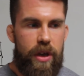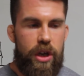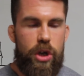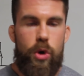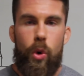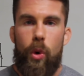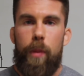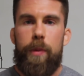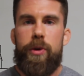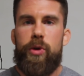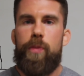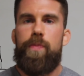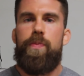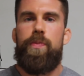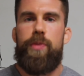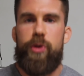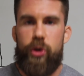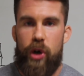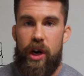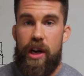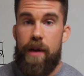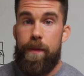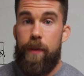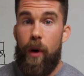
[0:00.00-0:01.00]
Your
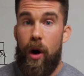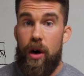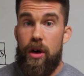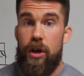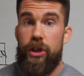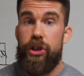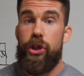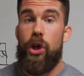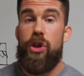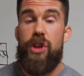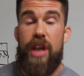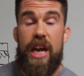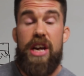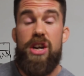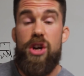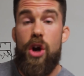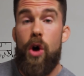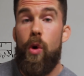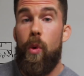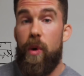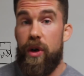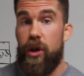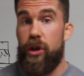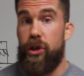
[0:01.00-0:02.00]
training partners, they
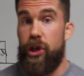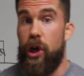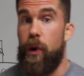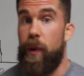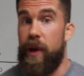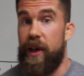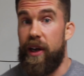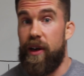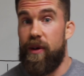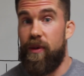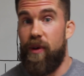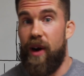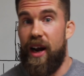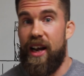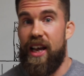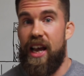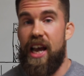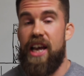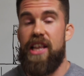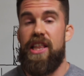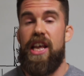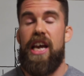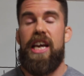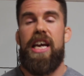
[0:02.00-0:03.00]
know what you're doing, right?
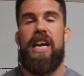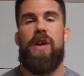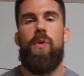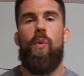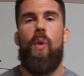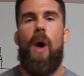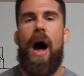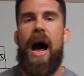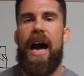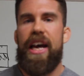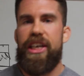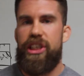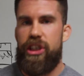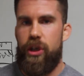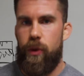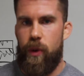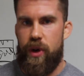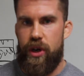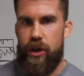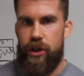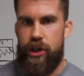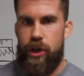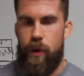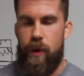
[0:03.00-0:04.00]
And they get wise to
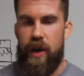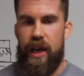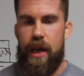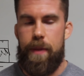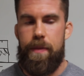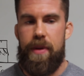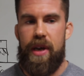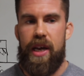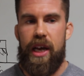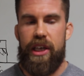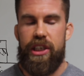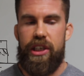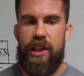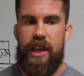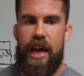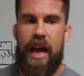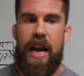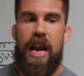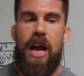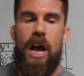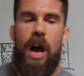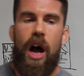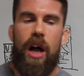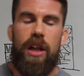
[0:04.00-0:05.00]
what you're doing. And because of
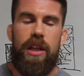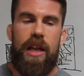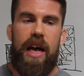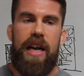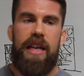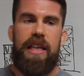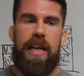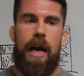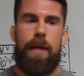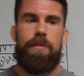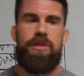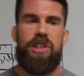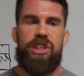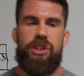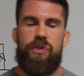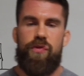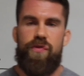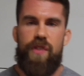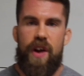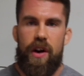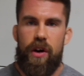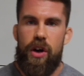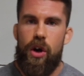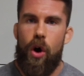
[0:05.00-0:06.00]
that, a lot of times it's
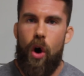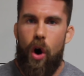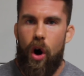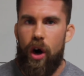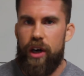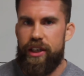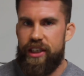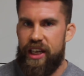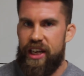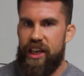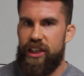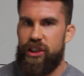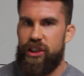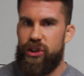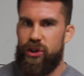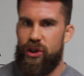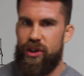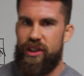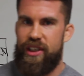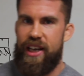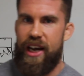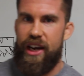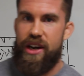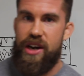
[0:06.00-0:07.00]
very hard to hit
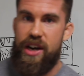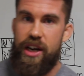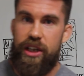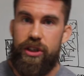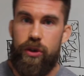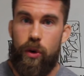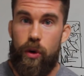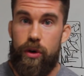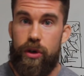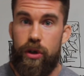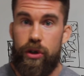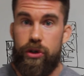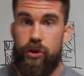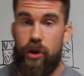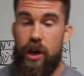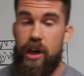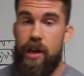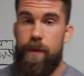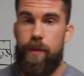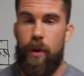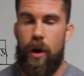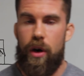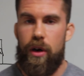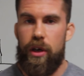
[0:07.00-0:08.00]
certain techniques on your
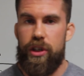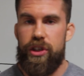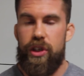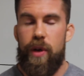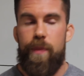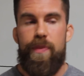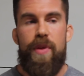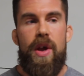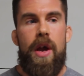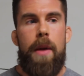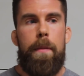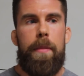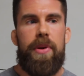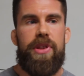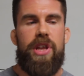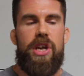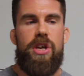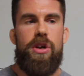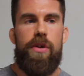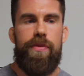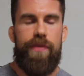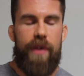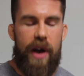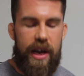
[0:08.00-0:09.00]
training partners. But then
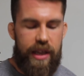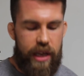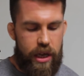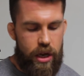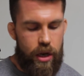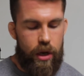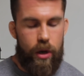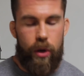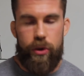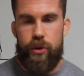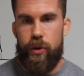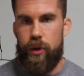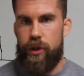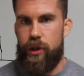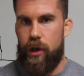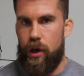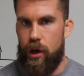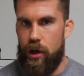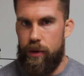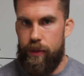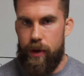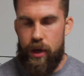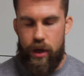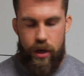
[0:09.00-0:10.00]
you'll find that you go to a
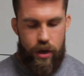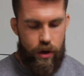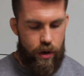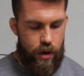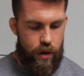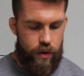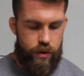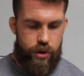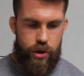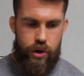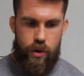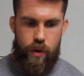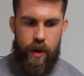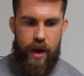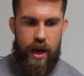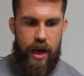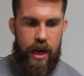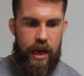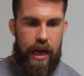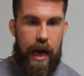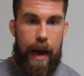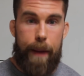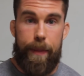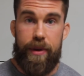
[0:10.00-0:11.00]
tournament, you go to
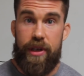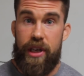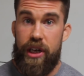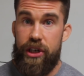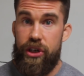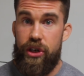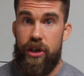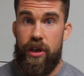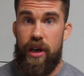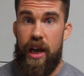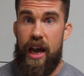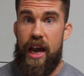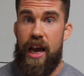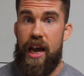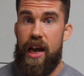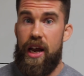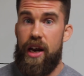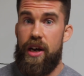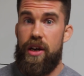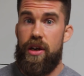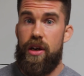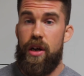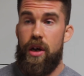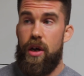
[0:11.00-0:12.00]
a competition,
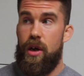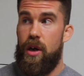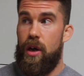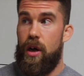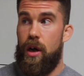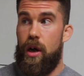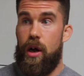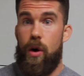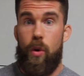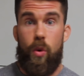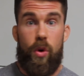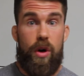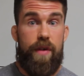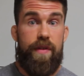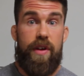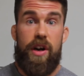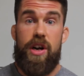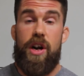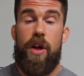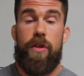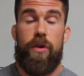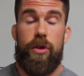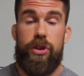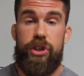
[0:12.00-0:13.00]
and or even
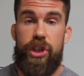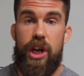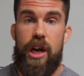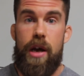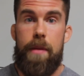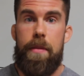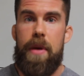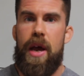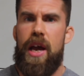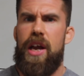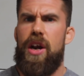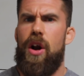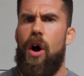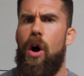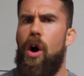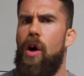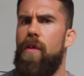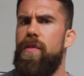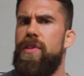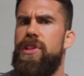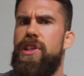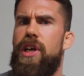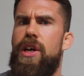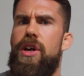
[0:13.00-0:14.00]
another gym, and all
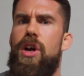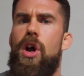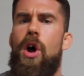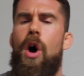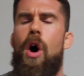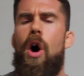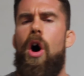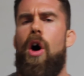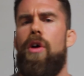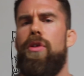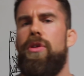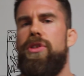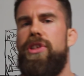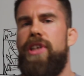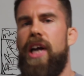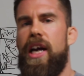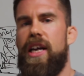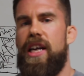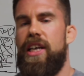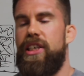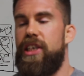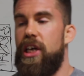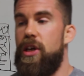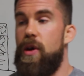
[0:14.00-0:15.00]
of a sudden, all those
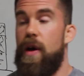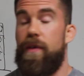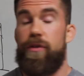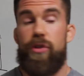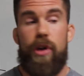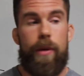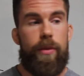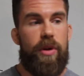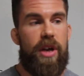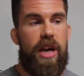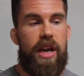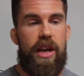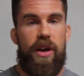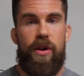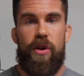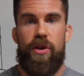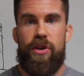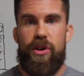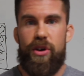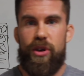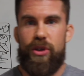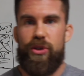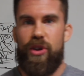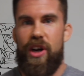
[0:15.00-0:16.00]
techniques that you have trouble hitting
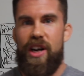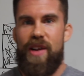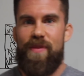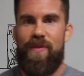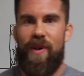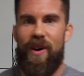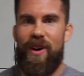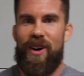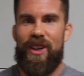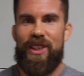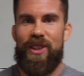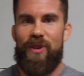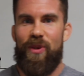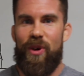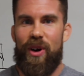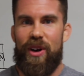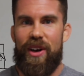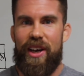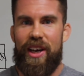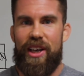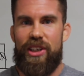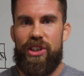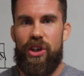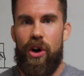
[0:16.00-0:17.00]
on your training partners, it work
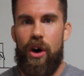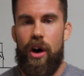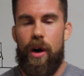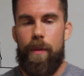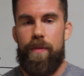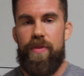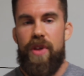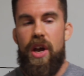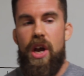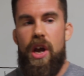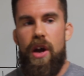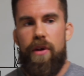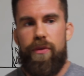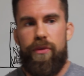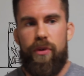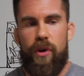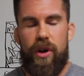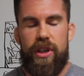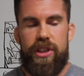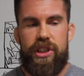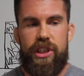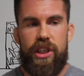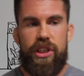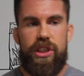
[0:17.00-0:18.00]
like a charm. For
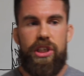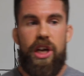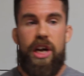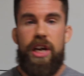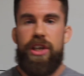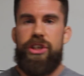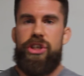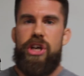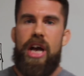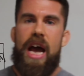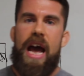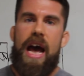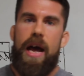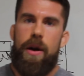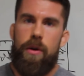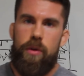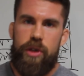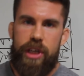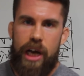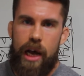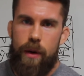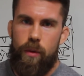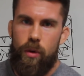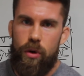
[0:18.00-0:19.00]
instance,
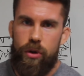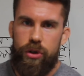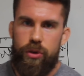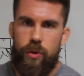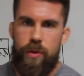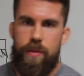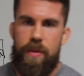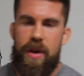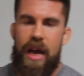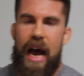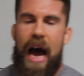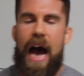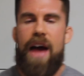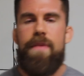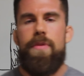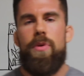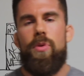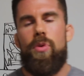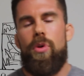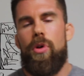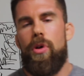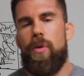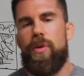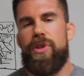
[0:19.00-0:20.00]
Chad rolls with me. I've
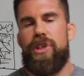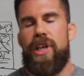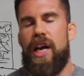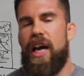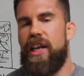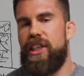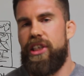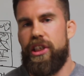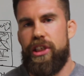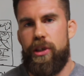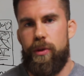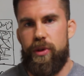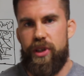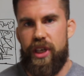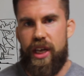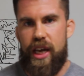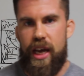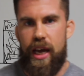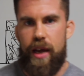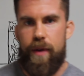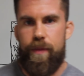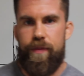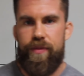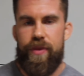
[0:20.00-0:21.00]
been rolling with Chad since he was a
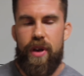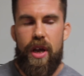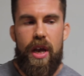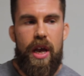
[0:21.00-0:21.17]
kid.